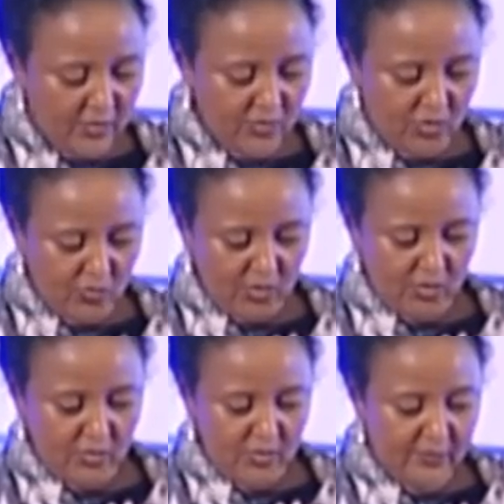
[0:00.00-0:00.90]

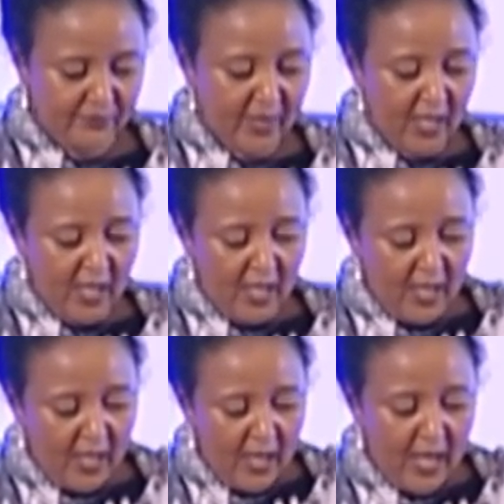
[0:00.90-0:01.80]
situations.
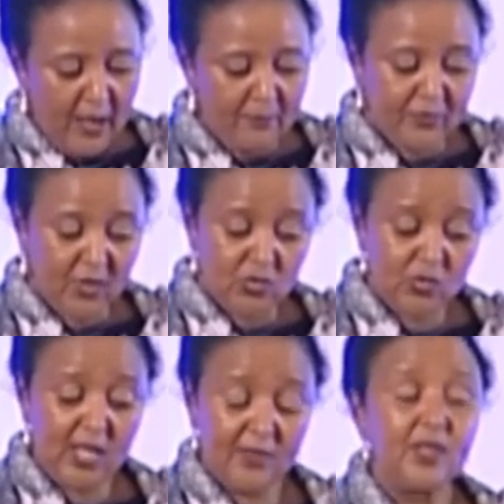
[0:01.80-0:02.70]

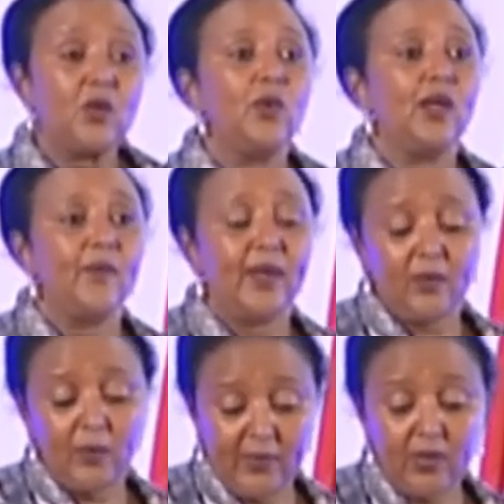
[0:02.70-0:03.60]
Today, I think
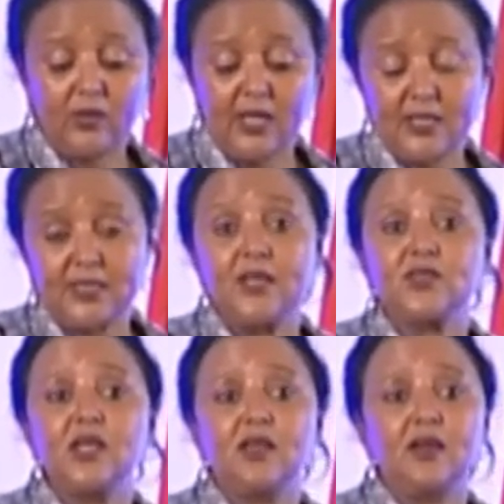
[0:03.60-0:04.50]
we're recognized
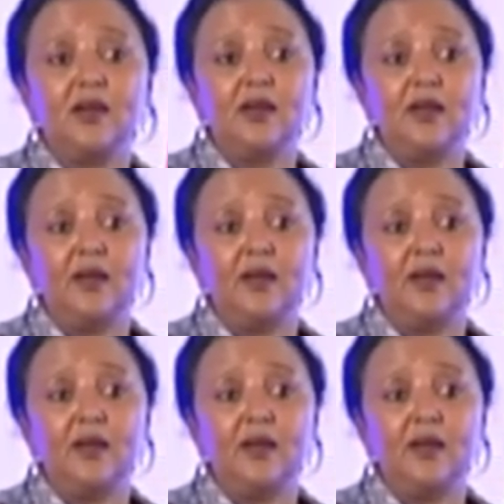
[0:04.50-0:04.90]
as Kenya